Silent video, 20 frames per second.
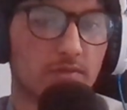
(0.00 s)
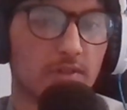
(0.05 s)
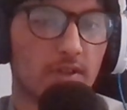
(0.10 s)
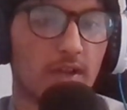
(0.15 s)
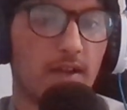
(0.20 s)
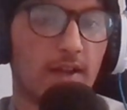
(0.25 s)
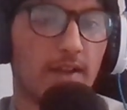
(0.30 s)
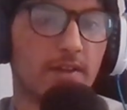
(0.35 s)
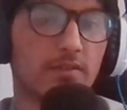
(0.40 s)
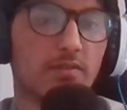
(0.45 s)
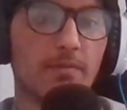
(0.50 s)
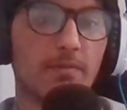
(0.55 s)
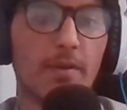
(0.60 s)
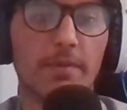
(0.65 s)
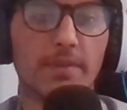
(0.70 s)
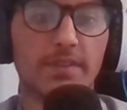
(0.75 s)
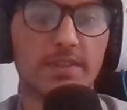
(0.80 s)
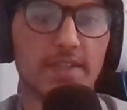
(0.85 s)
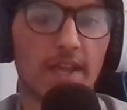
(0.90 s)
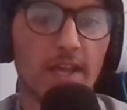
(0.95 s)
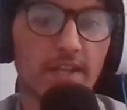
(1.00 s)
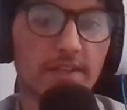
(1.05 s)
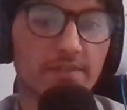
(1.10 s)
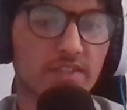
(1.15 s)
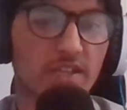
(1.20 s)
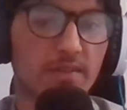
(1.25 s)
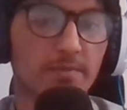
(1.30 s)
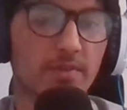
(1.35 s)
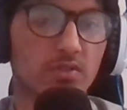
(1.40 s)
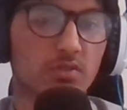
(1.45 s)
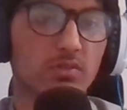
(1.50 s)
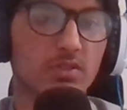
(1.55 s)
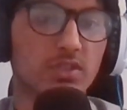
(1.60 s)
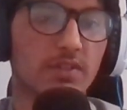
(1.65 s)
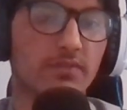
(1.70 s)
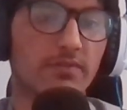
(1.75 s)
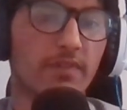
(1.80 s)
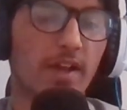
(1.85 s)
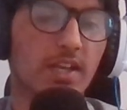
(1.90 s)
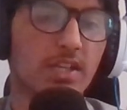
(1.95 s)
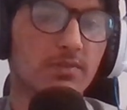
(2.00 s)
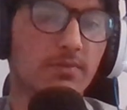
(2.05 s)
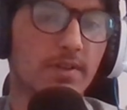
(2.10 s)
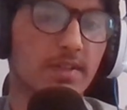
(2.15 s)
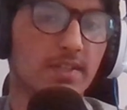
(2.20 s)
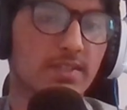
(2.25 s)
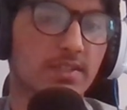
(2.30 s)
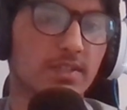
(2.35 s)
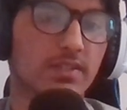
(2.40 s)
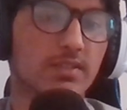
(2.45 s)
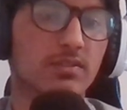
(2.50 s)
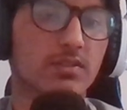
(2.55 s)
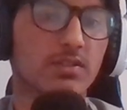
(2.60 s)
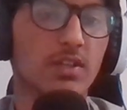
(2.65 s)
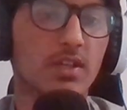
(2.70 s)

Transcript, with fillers: And remember the elif statement is only evaluated